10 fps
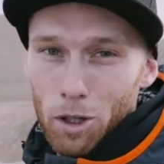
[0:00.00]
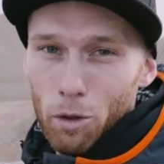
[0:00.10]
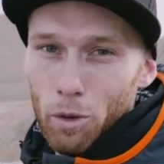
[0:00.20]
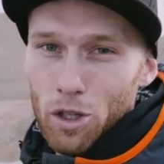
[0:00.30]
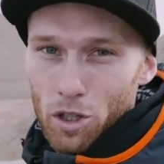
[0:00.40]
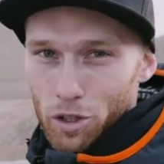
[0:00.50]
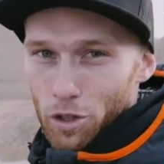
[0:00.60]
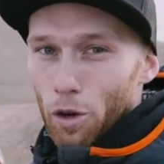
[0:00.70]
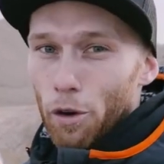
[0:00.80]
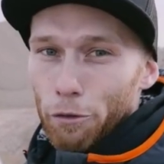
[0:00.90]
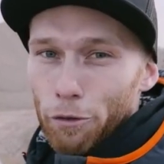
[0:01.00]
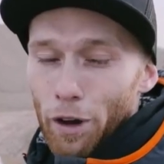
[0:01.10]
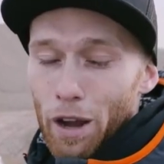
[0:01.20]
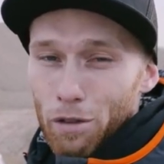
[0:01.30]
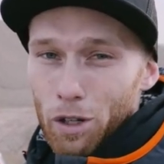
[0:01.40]
me know which is your
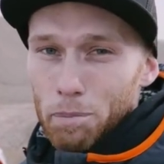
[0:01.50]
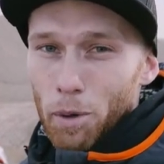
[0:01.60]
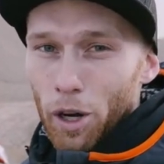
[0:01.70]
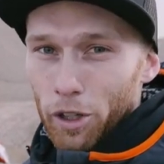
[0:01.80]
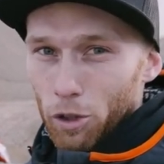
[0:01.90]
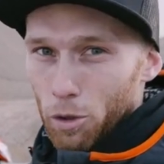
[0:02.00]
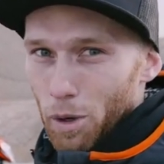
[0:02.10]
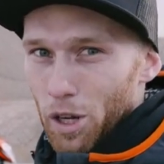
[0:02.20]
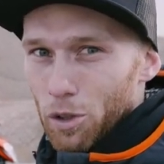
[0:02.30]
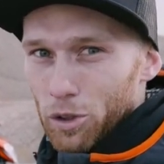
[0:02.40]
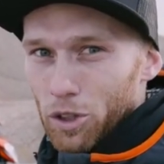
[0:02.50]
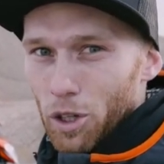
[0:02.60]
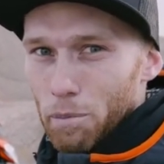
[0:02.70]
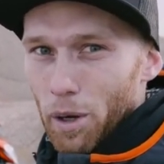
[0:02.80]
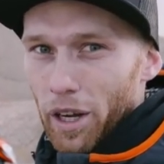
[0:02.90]
favorite part on my new
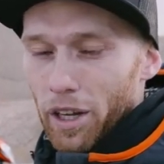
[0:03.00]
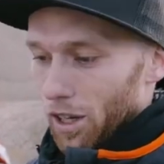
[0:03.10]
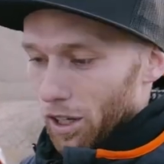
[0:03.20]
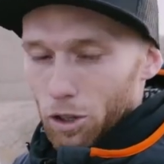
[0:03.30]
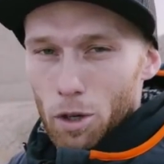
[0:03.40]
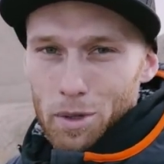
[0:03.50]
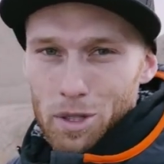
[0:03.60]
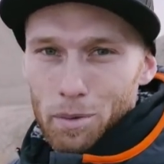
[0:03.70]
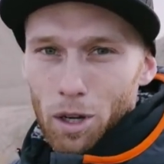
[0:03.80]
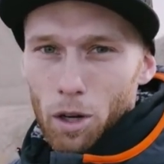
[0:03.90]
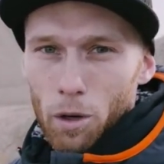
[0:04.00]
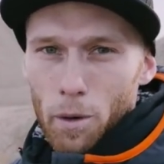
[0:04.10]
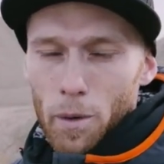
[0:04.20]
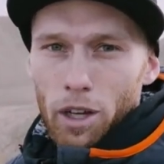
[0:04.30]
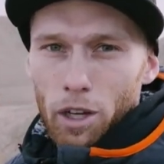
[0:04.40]
stunt bike in comments below.
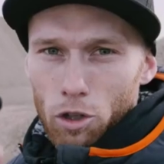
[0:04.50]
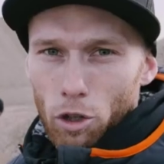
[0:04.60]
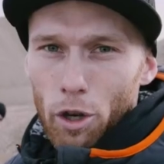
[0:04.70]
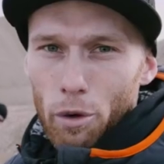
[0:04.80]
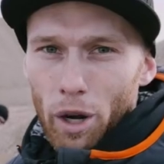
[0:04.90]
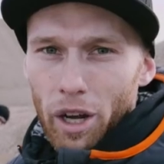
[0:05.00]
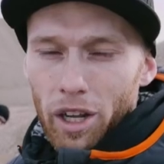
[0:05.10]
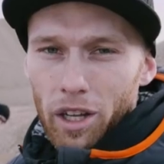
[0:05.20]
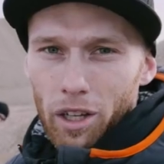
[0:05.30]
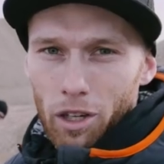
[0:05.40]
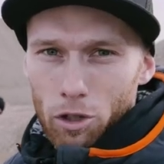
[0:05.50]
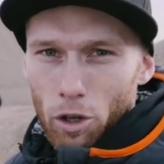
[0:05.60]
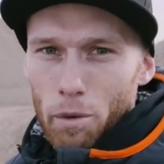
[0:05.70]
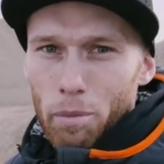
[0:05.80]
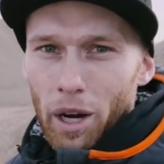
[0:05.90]
Enjoy your riding, enjoy
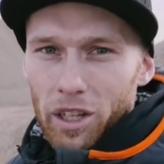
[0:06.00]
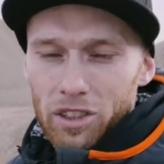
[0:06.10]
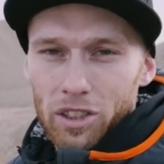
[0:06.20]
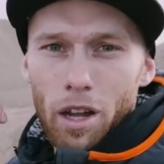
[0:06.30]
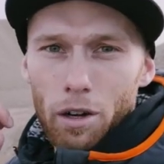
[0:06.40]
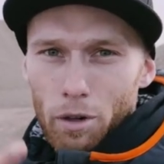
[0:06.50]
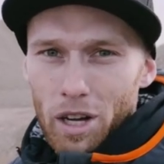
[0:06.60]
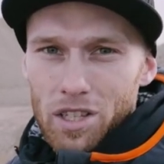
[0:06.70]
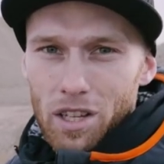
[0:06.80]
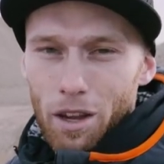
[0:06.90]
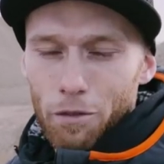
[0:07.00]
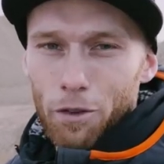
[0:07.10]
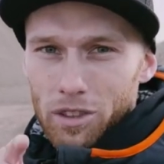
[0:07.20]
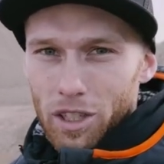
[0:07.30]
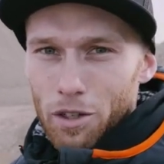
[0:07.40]
your bikes, ride safe.
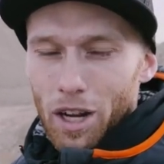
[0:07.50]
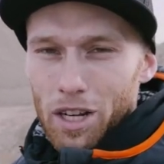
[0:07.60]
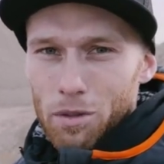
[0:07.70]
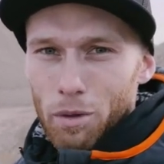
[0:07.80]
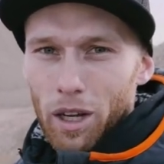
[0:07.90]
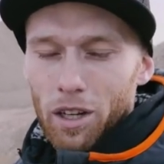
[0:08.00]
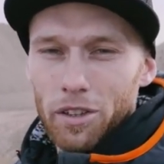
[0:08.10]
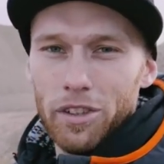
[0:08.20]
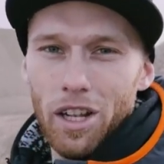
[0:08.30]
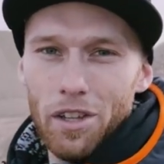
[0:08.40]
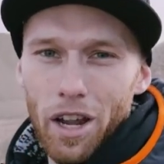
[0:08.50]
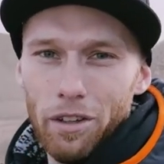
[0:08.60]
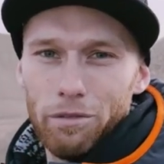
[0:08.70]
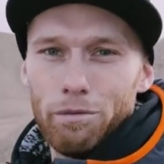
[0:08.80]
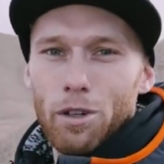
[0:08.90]
See you next week. Until then,